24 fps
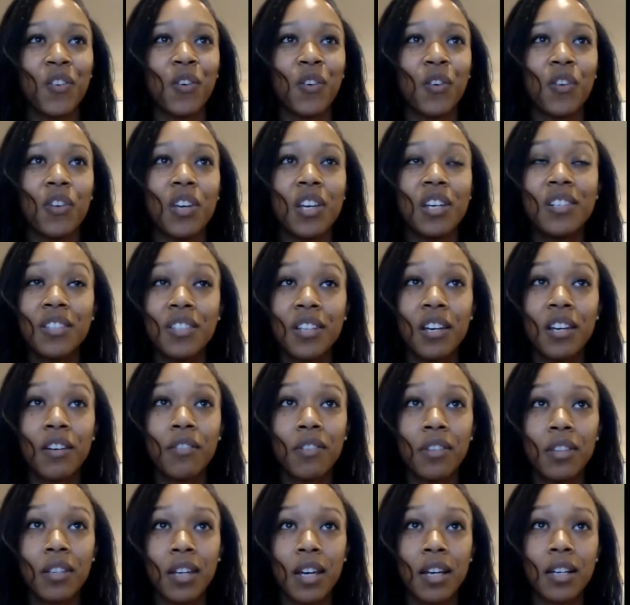each day for the
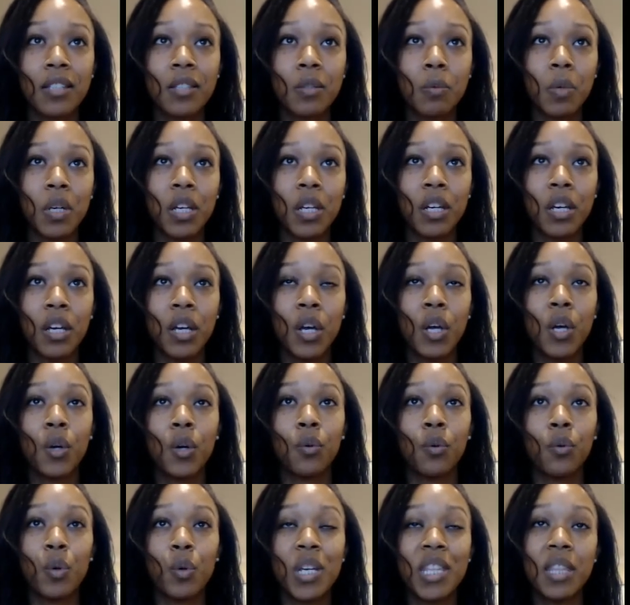next week,
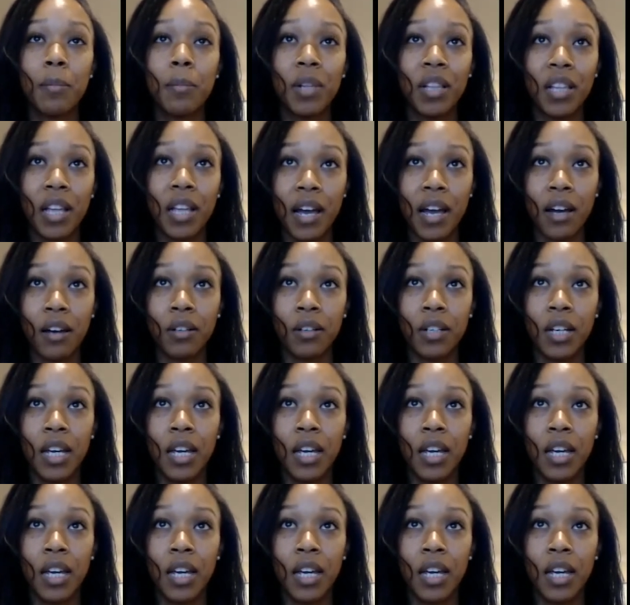read them aloud